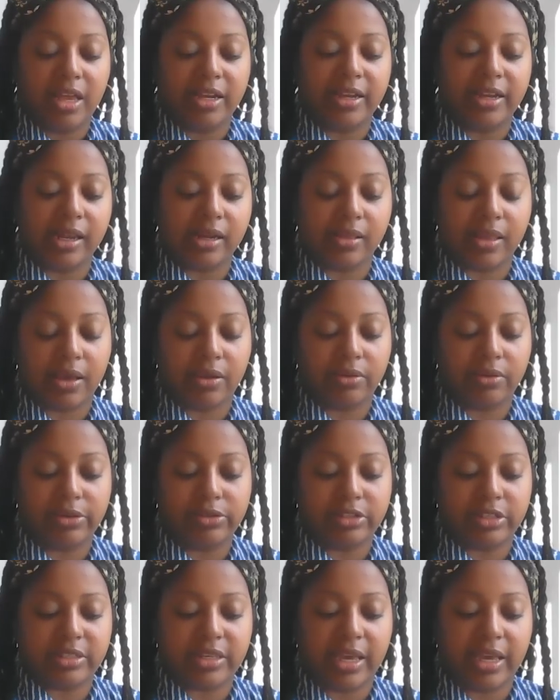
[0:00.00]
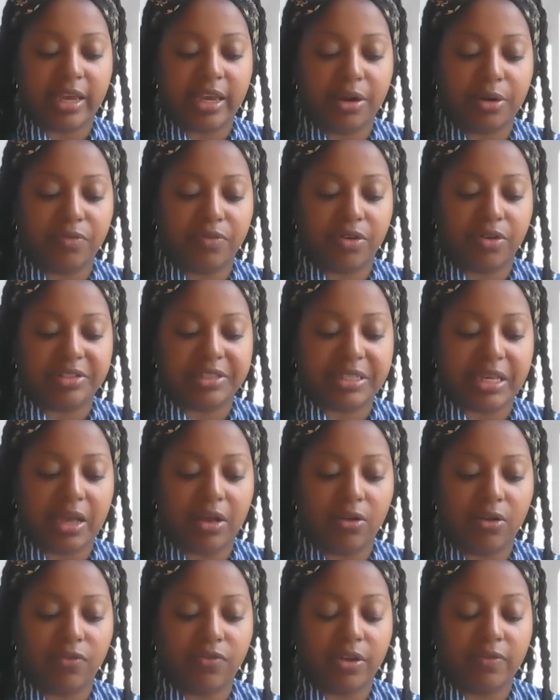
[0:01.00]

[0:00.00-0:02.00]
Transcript: Not allowing you to take care of yourself.